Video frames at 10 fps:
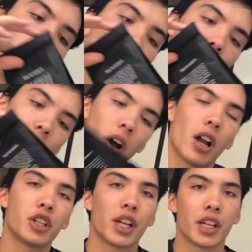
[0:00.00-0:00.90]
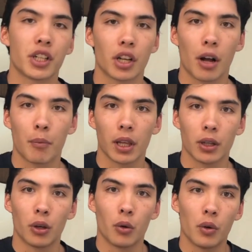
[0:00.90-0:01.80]
why not change it up a
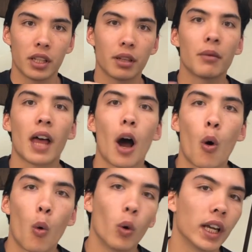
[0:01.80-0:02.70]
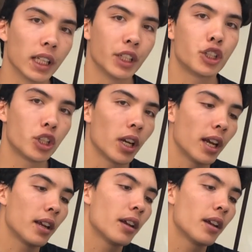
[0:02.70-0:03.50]
little with some of that oily shit?